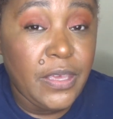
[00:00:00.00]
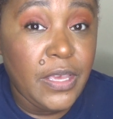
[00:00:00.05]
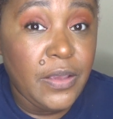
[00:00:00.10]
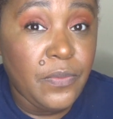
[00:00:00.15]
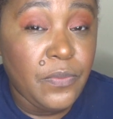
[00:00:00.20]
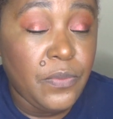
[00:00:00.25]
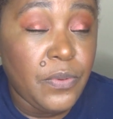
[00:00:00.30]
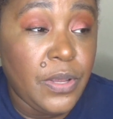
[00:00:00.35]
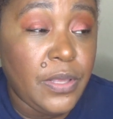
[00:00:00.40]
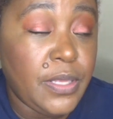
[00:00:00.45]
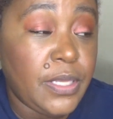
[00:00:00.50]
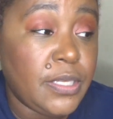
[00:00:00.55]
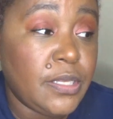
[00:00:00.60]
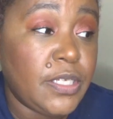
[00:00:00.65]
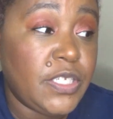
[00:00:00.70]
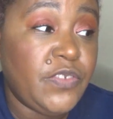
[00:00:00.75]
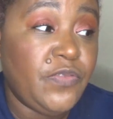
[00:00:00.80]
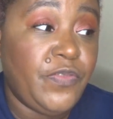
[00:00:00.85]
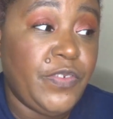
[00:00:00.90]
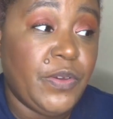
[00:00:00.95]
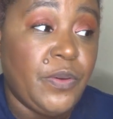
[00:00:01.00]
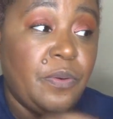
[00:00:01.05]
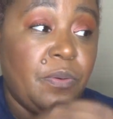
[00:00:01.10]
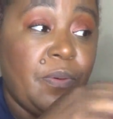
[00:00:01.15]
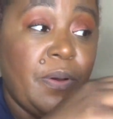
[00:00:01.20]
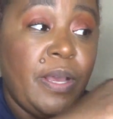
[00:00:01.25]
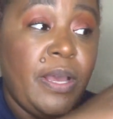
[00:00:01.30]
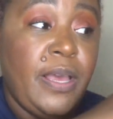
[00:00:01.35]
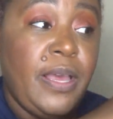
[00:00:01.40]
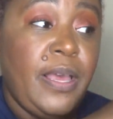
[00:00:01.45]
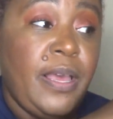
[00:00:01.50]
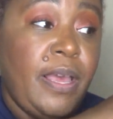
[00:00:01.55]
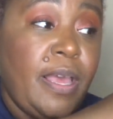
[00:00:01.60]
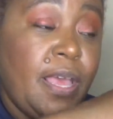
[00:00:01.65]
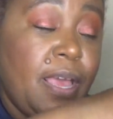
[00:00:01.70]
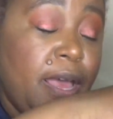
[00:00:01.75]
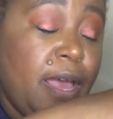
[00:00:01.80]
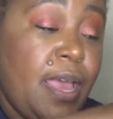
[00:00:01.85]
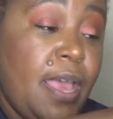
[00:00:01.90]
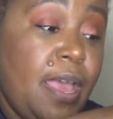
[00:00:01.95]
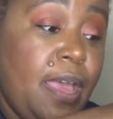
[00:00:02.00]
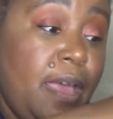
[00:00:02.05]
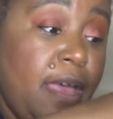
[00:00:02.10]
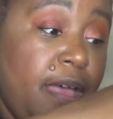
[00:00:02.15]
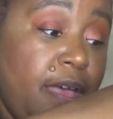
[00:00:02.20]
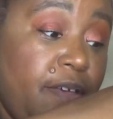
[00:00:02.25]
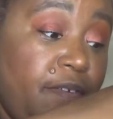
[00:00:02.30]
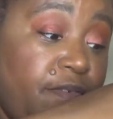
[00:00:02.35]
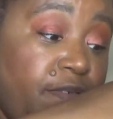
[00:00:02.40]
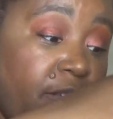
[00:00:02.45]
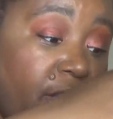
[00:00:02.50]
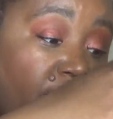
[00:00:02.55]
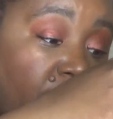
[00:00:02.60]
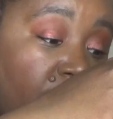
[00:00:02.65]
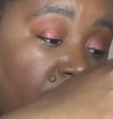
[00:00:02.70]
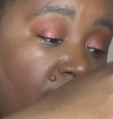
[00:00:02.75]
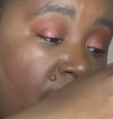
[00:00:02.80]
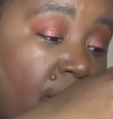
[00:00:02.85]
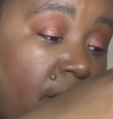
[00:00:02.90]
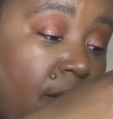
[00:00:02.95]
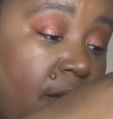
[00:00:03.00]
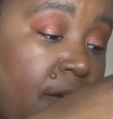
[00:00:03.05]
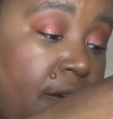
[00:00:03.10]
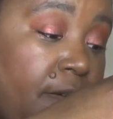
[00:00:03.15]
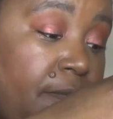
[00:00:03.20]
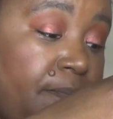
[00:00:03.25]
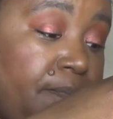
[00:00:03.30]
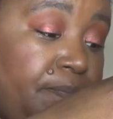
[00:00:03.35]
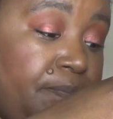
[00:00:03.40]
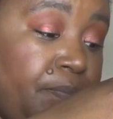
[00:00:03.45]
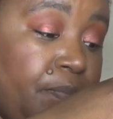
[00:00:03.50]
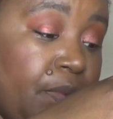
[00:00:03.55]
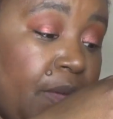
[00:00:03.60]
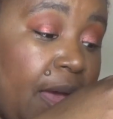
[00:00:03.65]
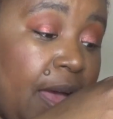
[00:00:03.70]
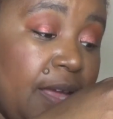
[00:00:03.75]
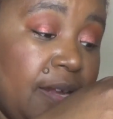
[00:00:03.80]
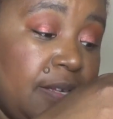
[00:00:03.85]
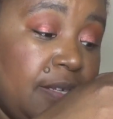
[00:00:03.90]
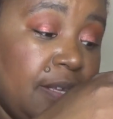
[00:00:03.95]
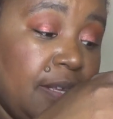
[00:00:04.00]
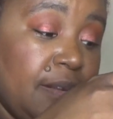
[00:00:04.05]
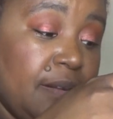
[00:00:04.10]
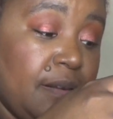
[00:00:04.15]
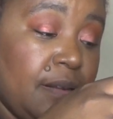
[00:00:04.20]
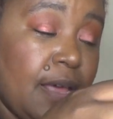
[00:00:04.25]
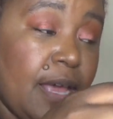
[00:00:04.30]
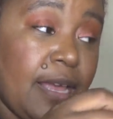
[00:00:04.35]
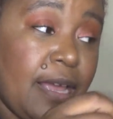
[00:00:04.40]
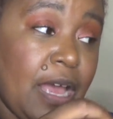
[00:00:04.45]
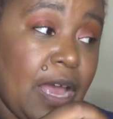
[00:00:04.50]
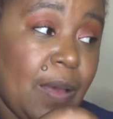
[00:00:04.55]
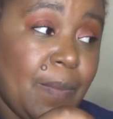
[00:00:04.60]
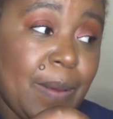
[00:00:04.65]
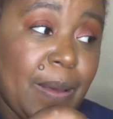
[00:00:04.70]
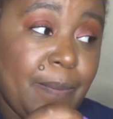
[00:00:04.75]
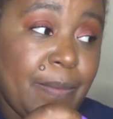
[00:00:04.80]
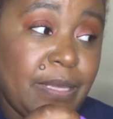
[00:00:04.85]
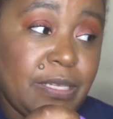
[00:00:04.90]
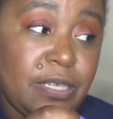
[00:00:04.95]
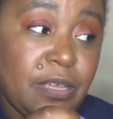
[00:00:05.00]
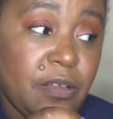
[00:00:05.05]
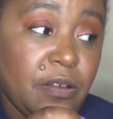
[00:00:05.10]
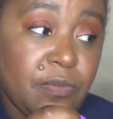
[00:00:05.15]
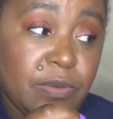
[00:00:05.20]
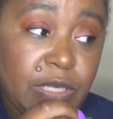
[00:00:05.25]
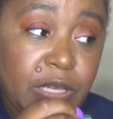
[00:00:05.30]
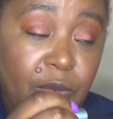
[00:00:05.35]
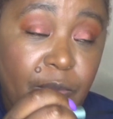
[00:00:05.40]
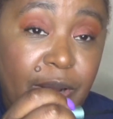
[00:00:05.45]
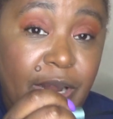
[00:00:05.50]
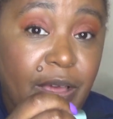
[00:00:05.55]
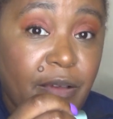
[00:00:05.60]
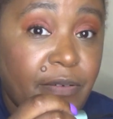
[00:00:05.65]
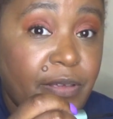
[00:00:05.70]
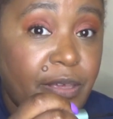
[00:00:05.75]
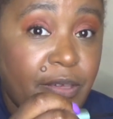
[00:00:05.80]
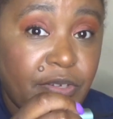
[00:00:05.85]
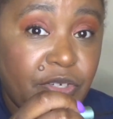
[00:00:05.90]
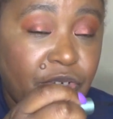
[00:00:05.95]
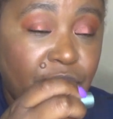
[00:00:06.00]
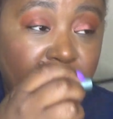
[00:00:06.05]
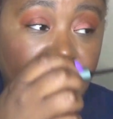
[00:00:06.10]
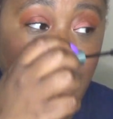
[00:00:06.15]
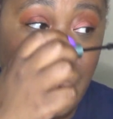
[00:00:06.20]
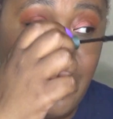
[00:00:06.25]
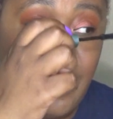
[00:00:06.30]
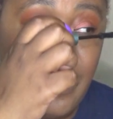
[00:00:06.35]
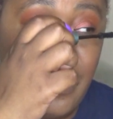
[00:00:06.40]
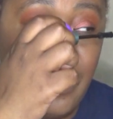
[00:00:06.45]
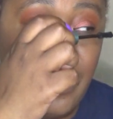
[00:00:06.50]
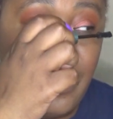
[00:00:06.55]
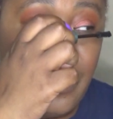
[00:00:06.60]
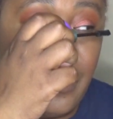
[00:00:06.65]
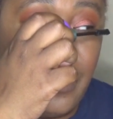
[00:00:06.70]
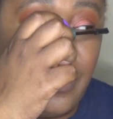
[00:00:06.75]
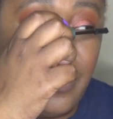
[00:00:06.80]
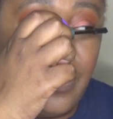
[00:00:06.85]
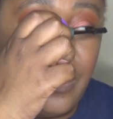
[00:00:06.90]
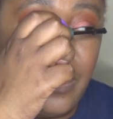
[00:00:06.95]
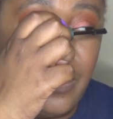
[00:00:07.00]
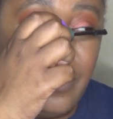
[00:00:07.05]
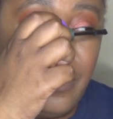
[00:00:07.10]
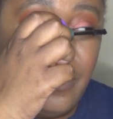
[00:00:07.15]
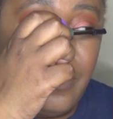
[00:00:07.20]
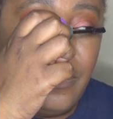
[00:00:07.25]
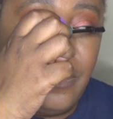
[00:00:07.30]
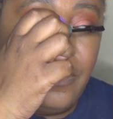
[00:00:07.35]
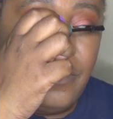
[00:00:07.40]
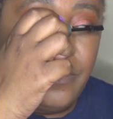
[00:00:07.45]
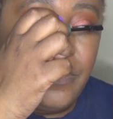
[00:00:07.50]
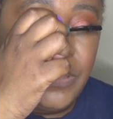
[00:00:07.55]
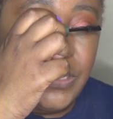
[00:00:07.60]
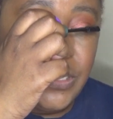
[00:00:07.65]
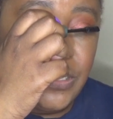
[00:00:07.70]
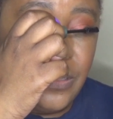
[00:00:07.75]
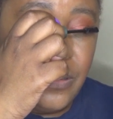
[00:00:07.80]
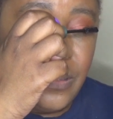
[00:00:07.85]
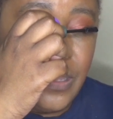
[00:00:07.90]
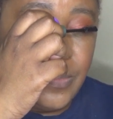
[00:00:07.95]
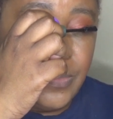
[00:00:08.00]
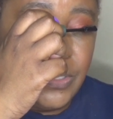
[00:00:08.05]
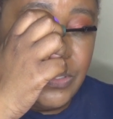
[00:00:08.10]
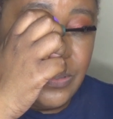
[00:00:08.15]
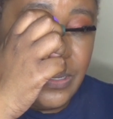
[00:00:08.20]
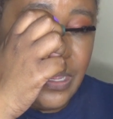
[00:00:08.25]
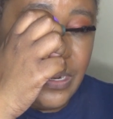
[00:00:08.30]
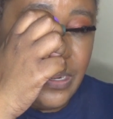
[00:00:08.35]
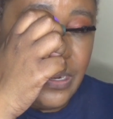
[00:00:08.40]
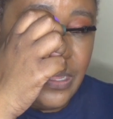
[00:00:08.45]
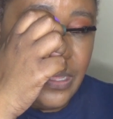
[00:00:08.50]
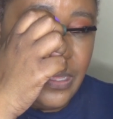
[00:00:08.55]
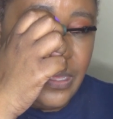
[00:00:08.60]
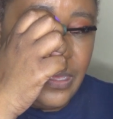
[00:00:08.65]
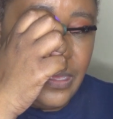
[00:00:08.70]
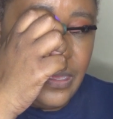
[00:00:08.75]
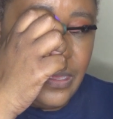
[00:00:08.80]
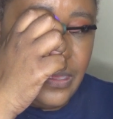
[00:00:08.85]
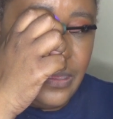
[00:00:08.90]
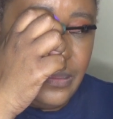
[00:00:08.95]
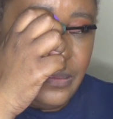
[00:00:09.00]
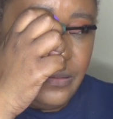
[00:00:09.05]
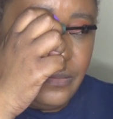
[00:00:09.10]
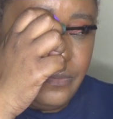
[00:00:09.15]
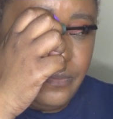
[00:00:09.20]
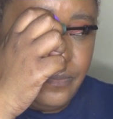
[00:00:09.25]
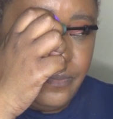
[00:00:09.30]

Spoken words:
It really does feel heavy. I didn't like how my mascara was coming out yesterday. So I'm trying it again.